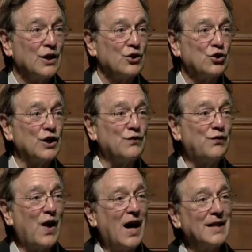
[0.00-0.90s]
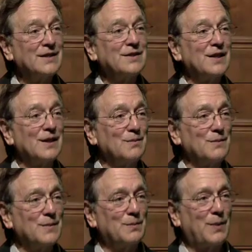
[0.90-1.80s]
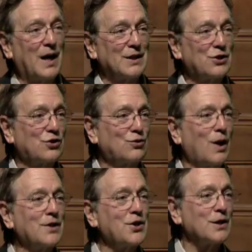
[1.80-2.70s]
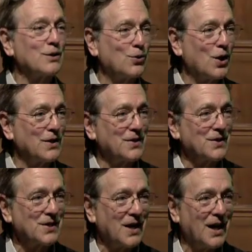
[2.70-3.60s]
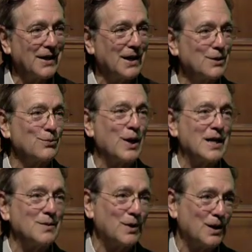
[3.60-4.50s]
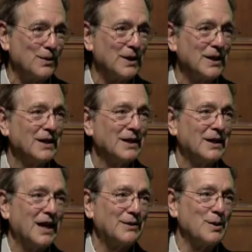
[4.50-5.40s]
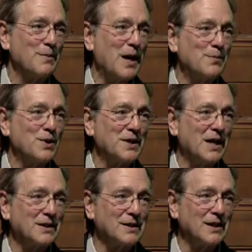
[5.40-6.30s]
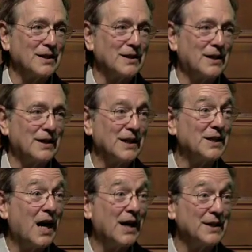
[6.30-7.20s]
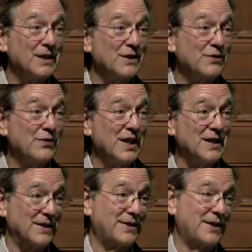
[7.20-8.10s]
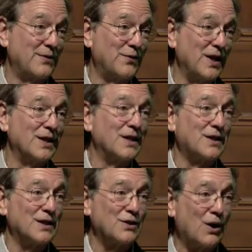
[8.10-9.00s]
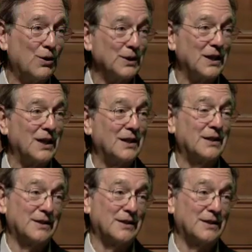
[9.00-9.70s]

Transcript: She finds him by stretching across the sky like a rainbow. And remember that the Inanna is Venus, and Venus is only